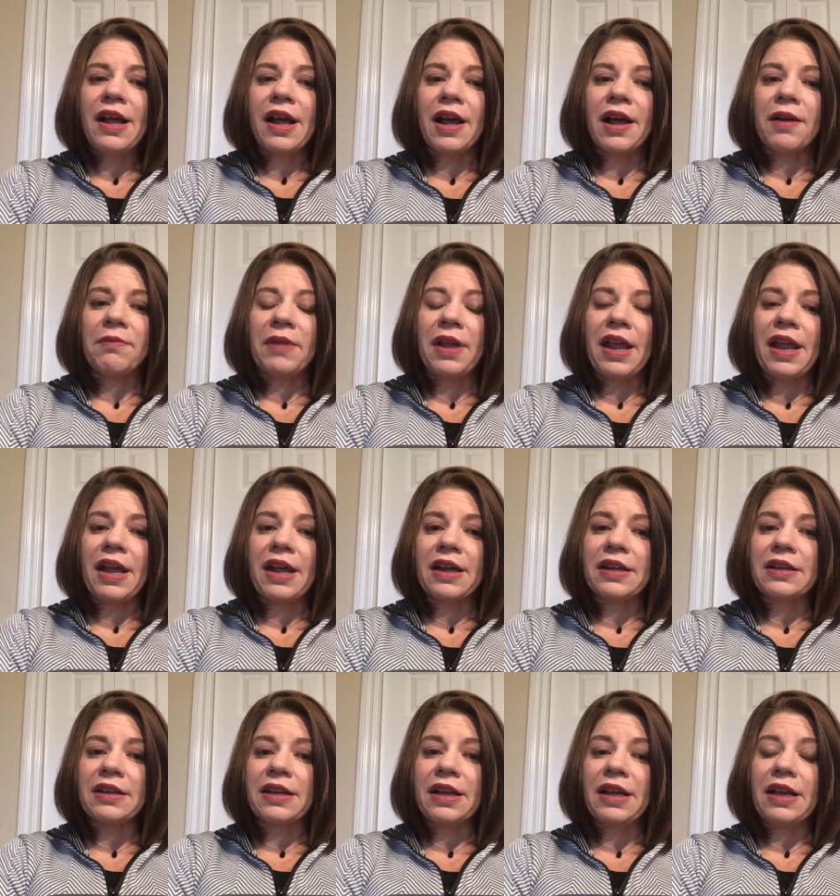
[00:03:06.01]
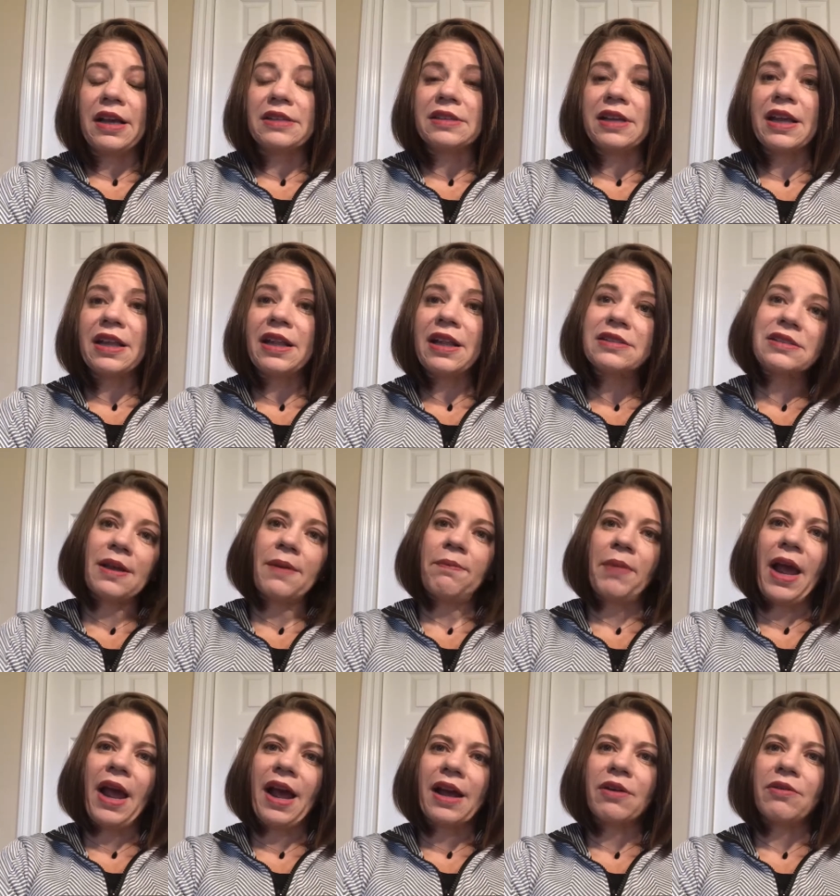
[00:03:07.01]
um, and and taking that step
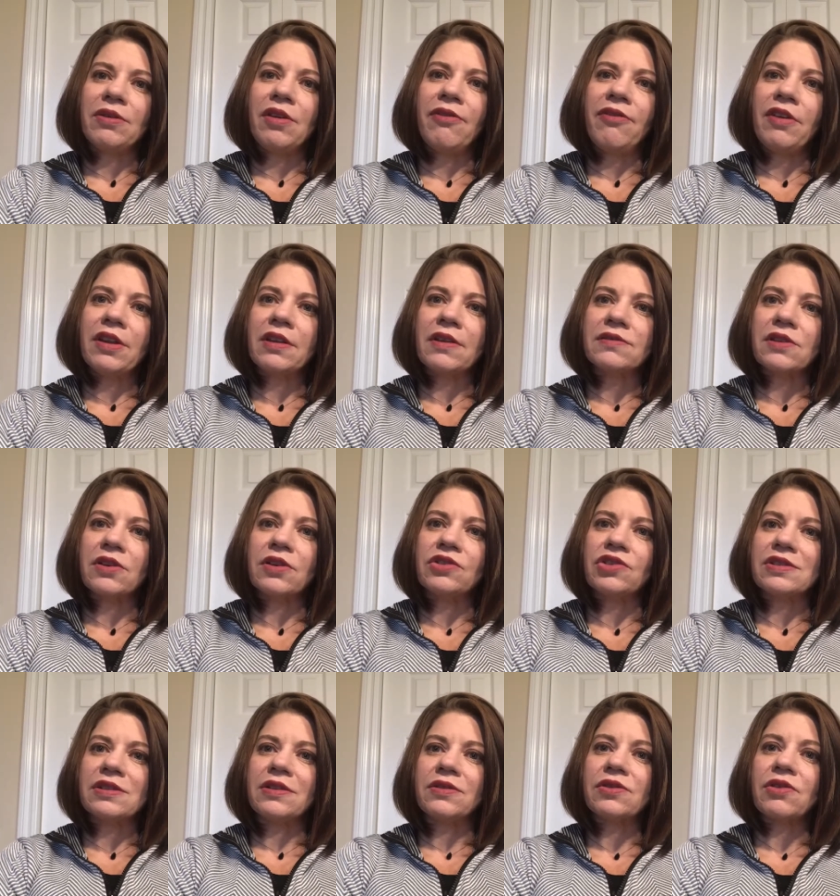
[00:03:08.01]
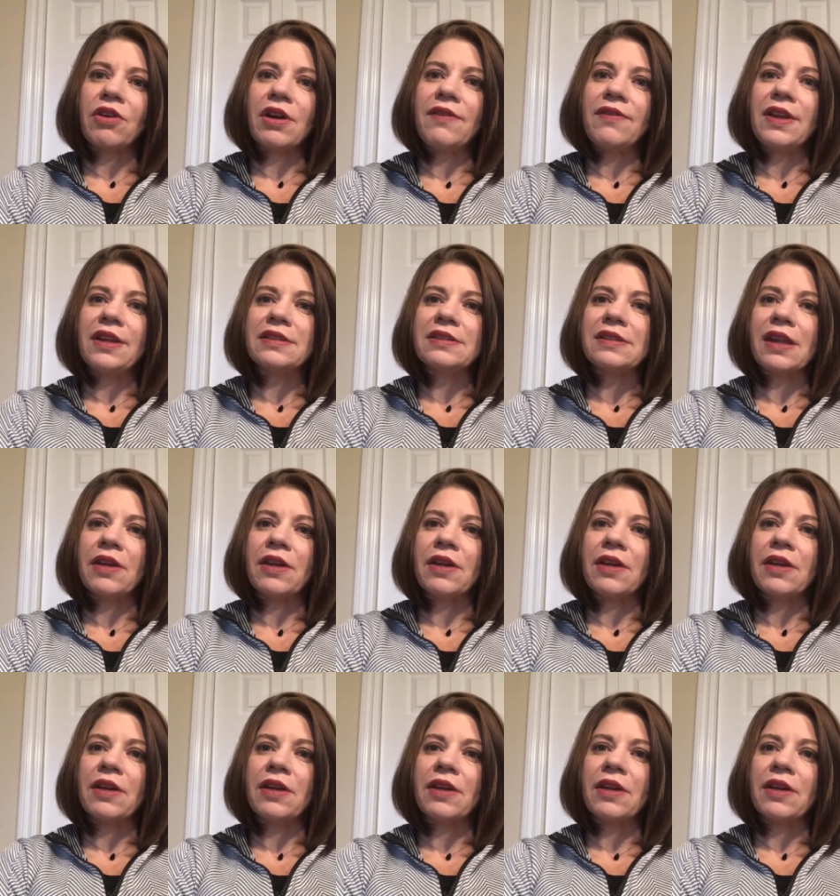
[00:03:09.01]
back when you feel those urges and those cravings,